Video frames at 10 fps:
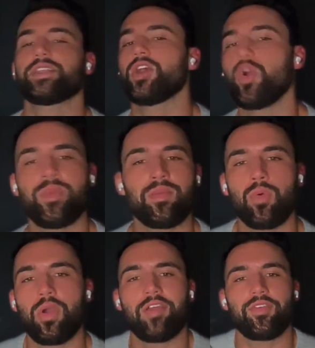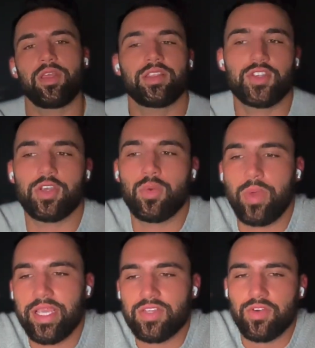You can get to know me more. I feel
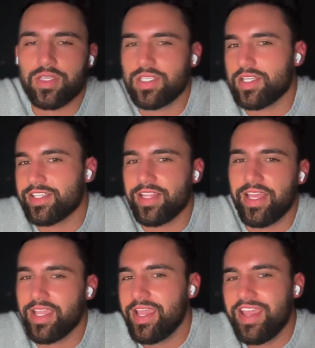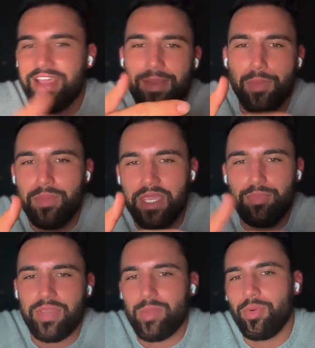like these are good ways for us to just like
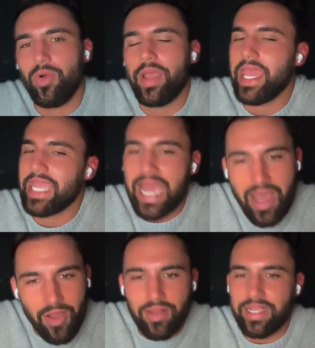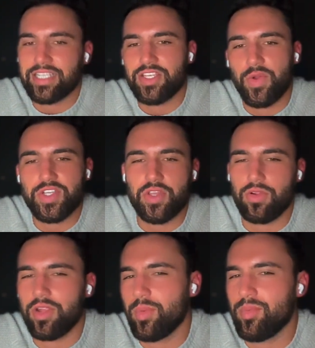meet people, hang out, get
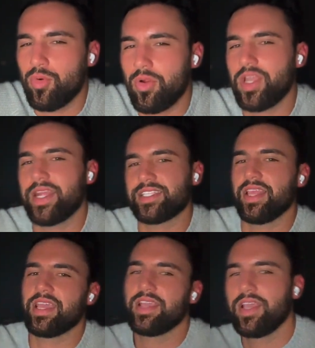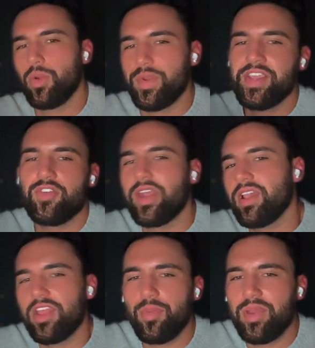to know each other a little bit more, and it's like
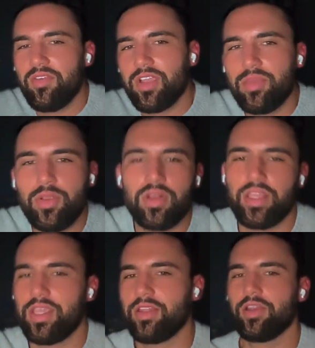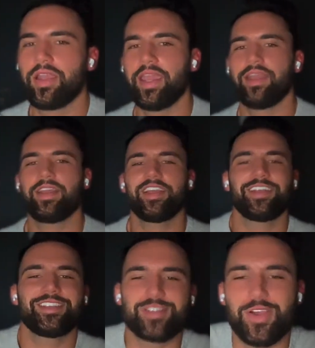we can create a little bit of a community here.
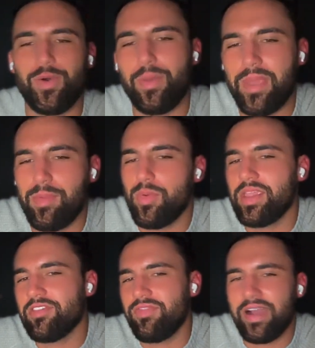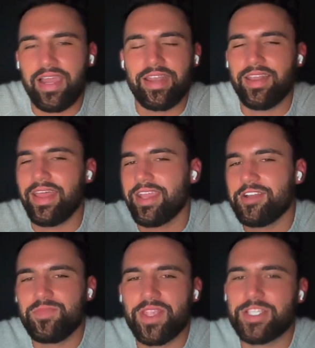Okay, so uh, maybe we can
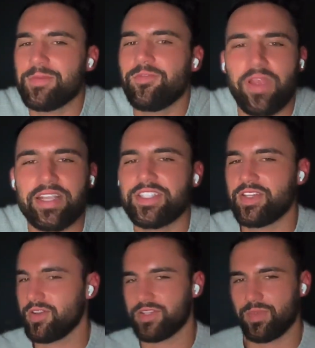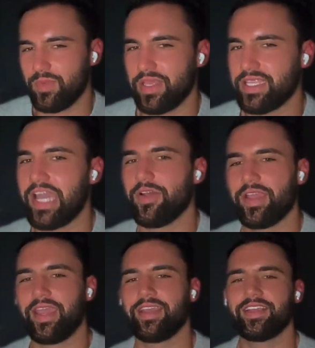find like some friends here or something
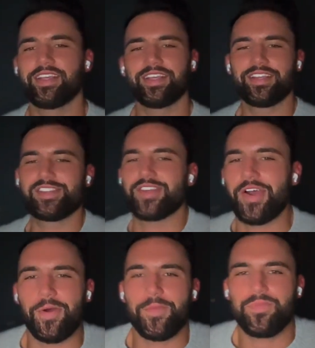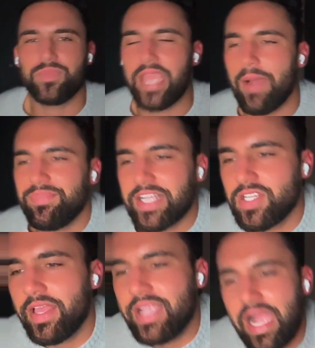like that. Okay, so
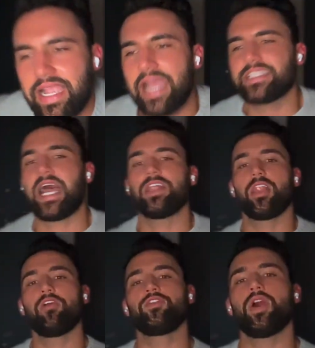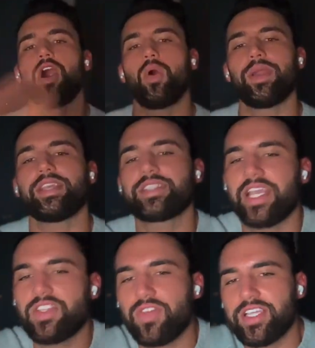yeah, that's all I got, guys. I love you
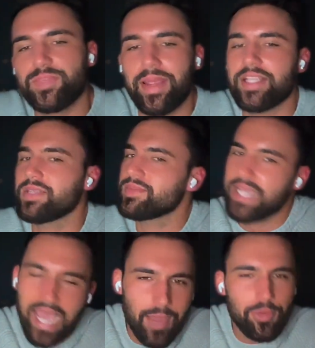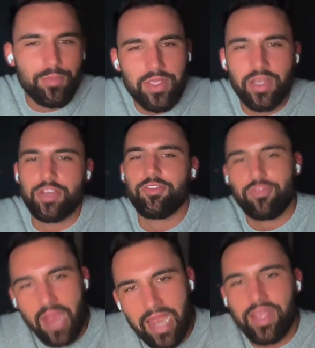always. Thanks for spending some time with
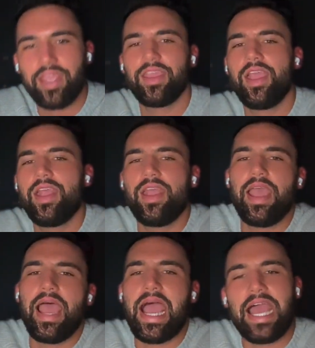me on your Friday.